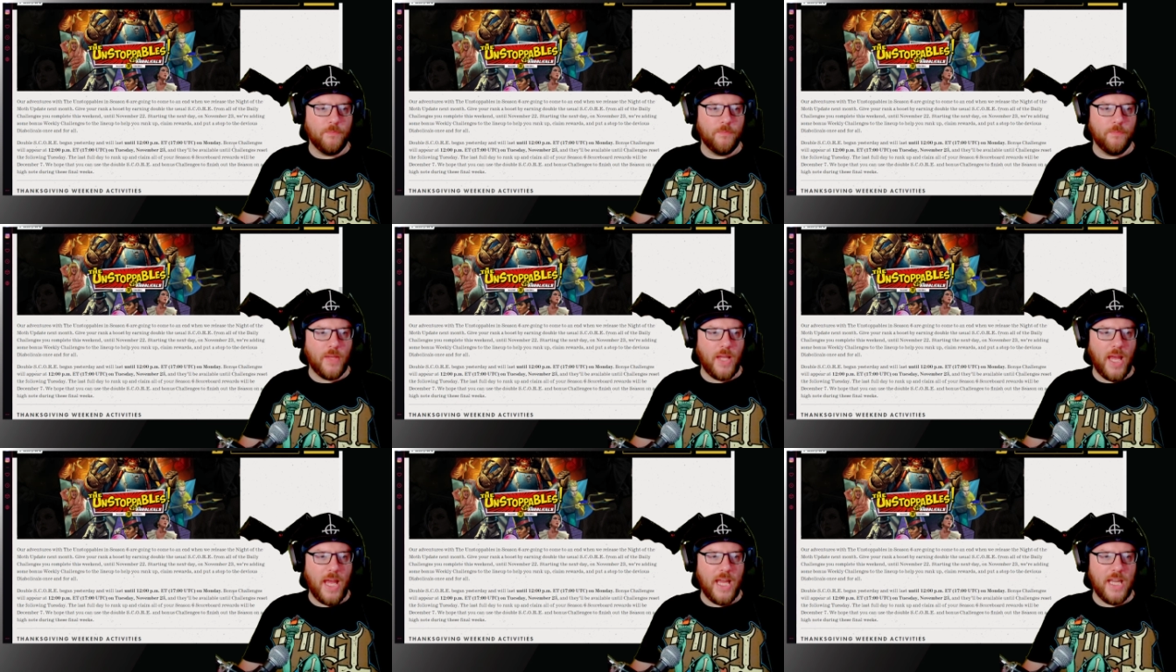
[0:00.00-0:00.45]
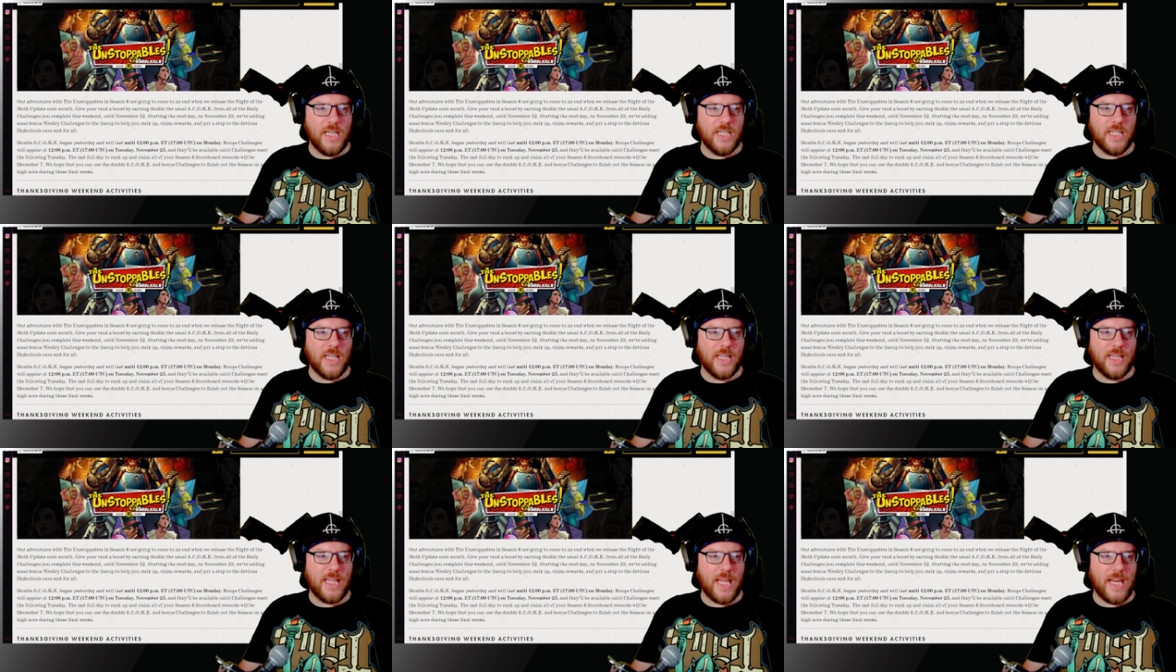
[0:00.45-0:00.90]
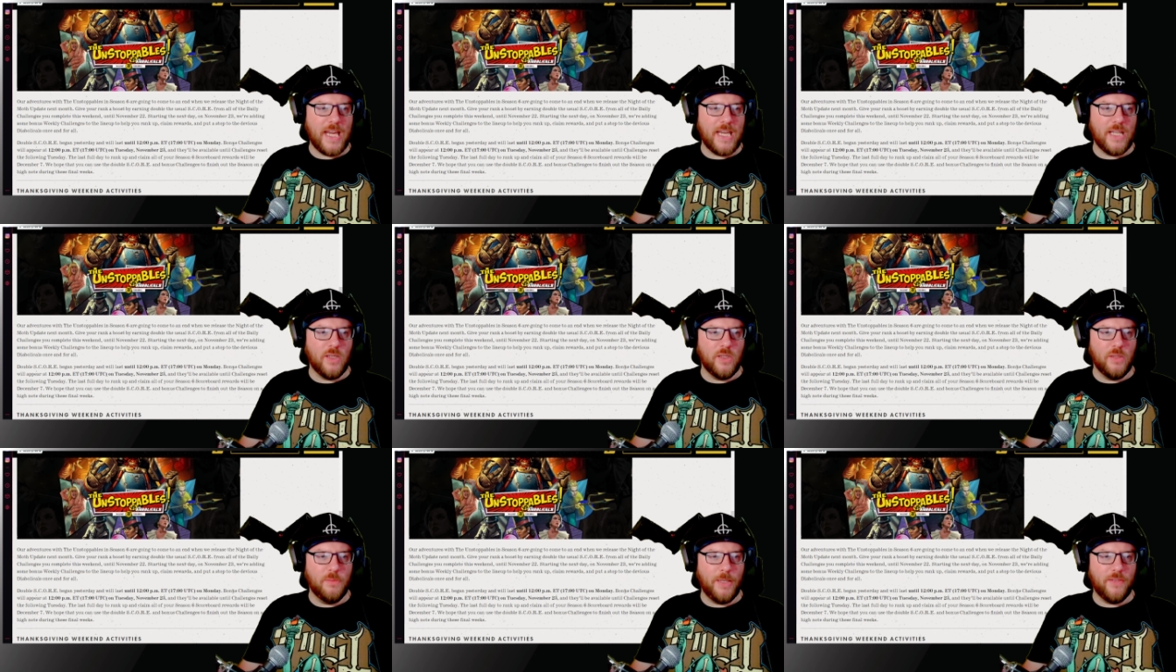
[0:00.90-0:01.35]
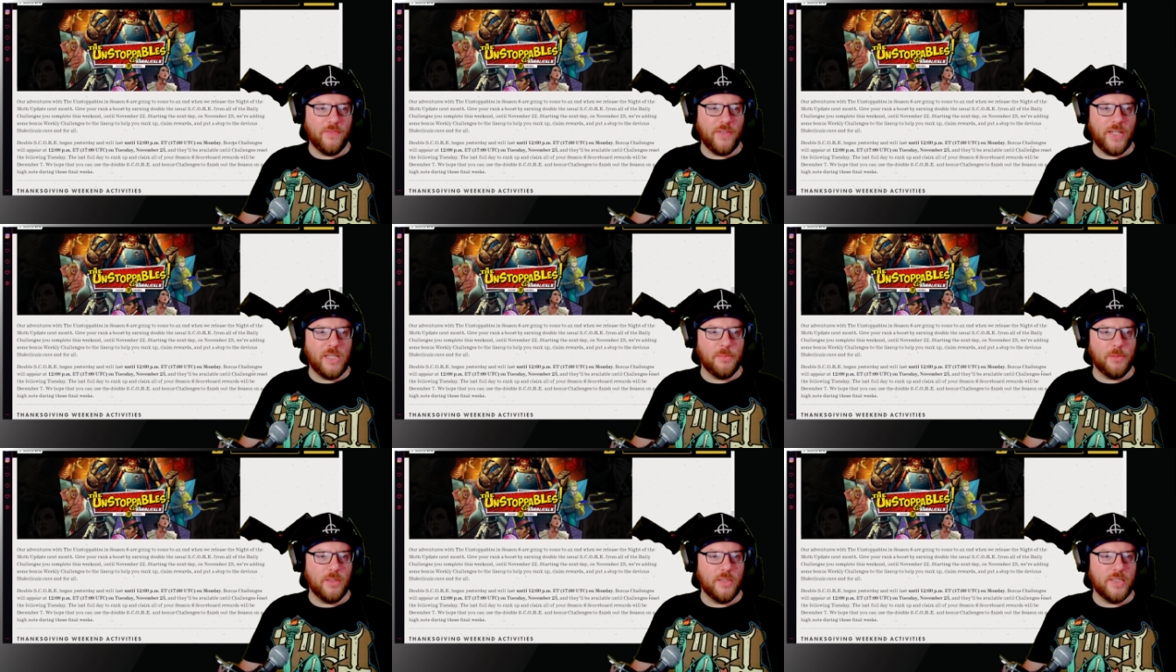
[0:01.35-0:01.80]
And they'll be
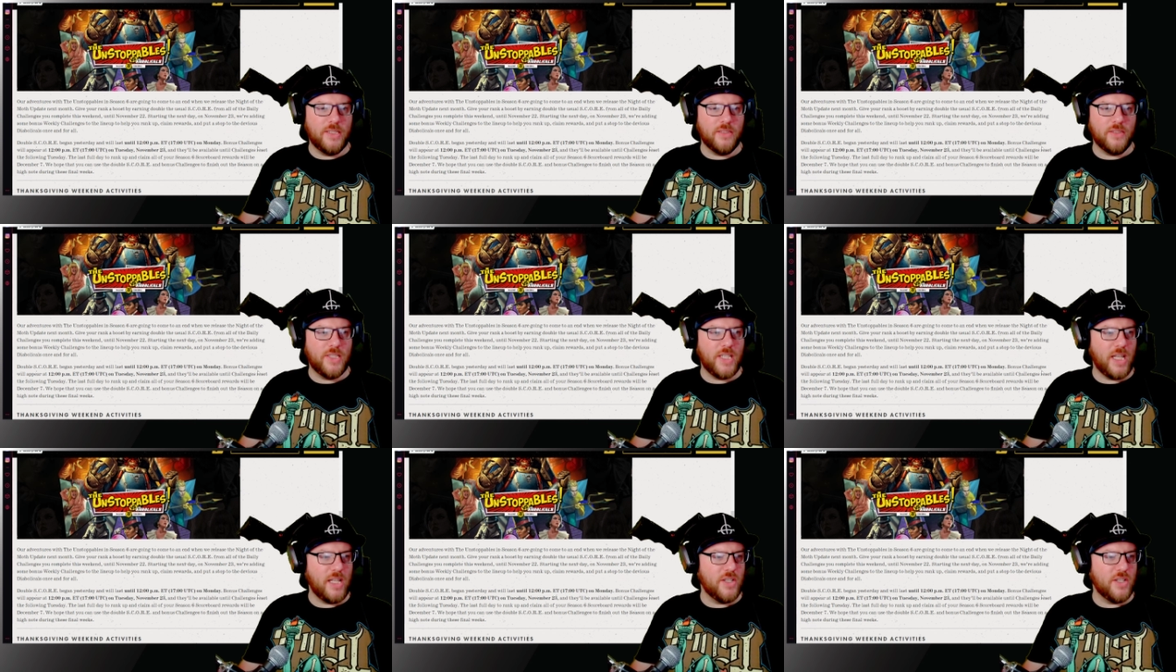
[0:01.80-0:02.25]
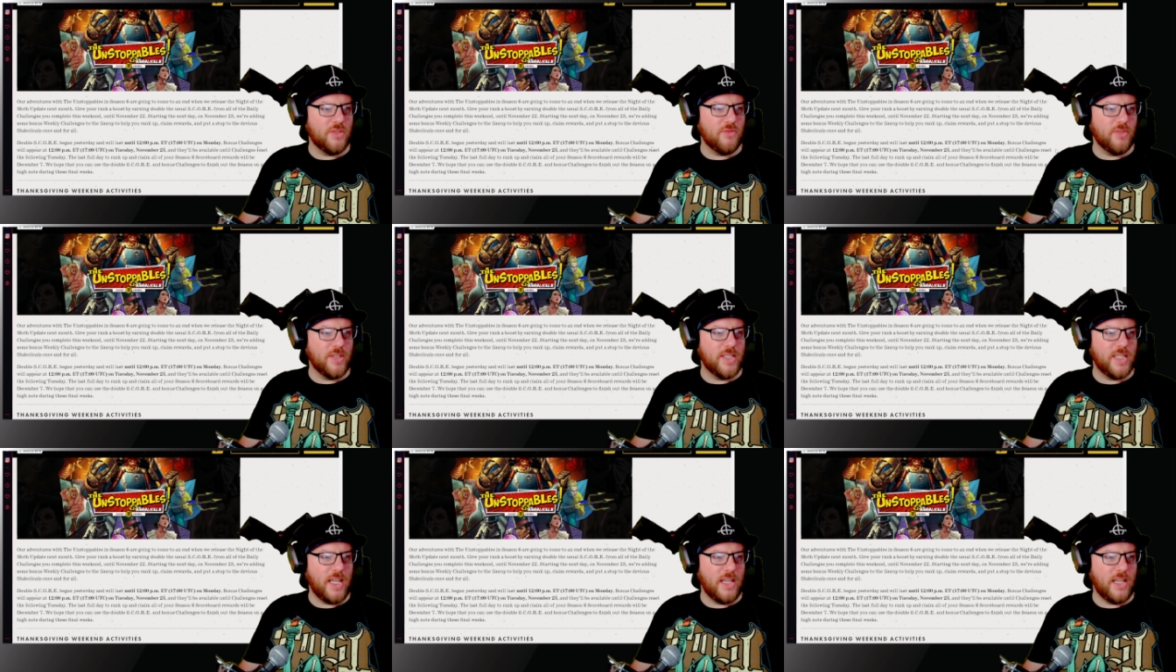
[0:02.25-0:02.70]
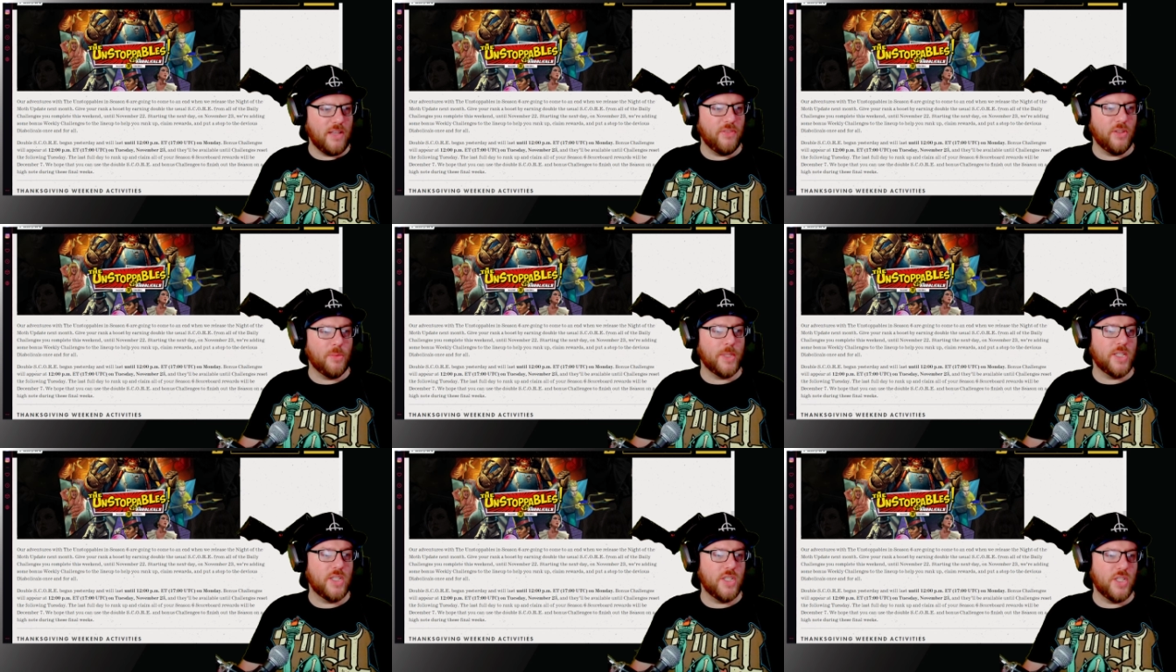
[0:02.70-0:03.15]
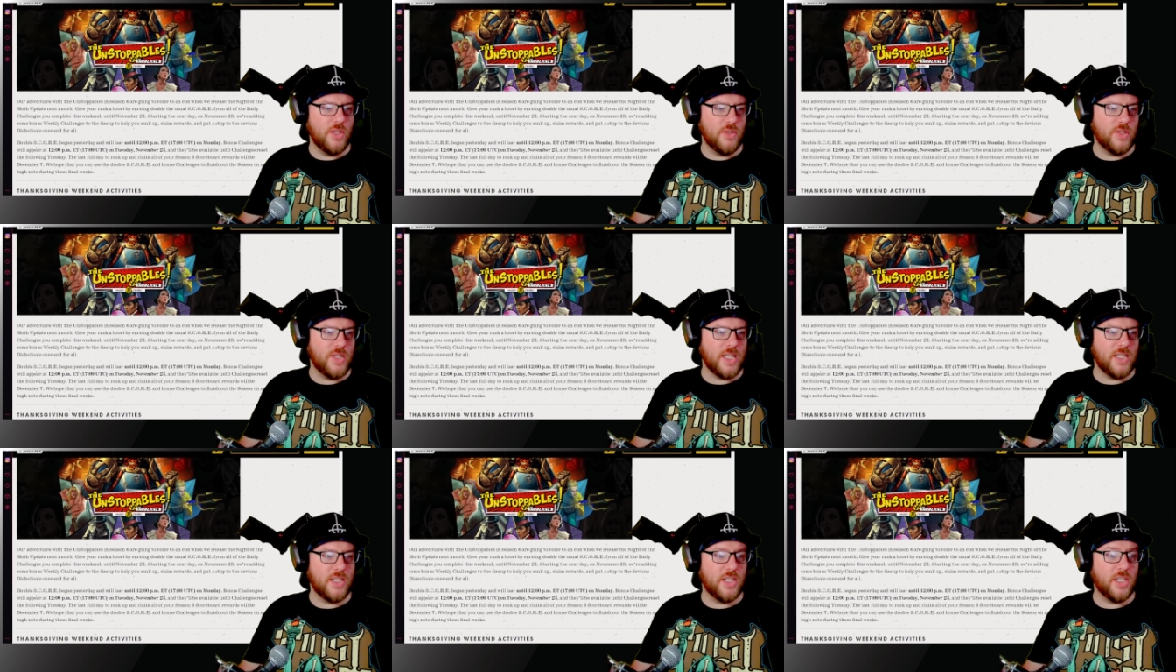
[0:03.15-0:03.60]
available until challenges reset the following
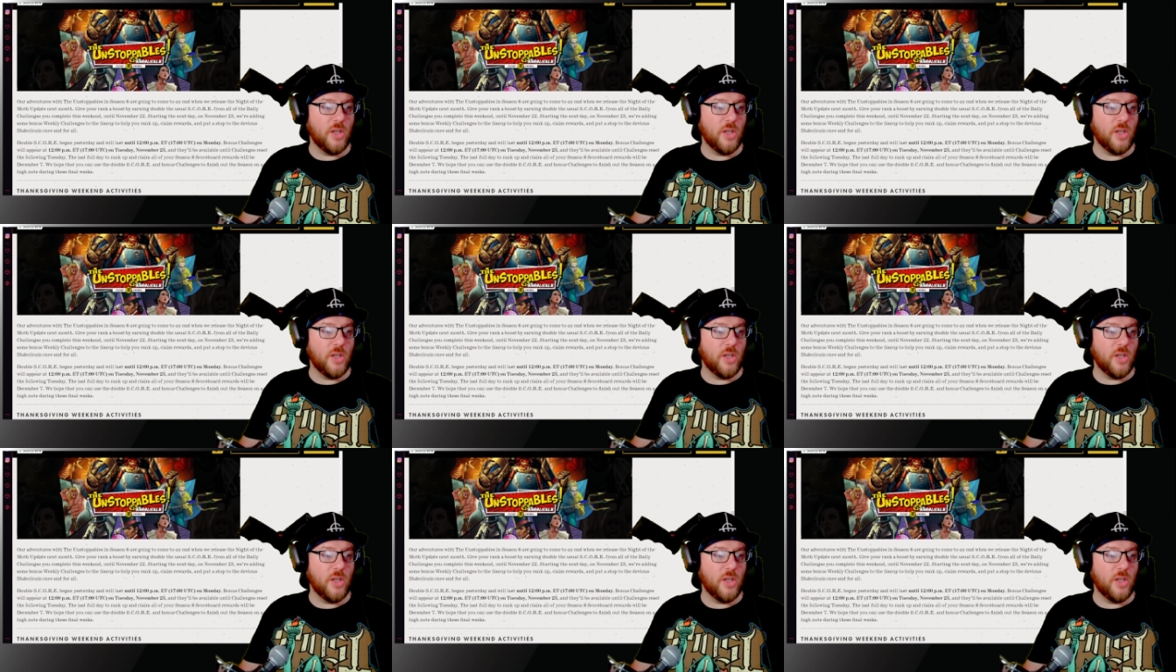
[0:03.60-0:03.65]
Tuesday, so you've got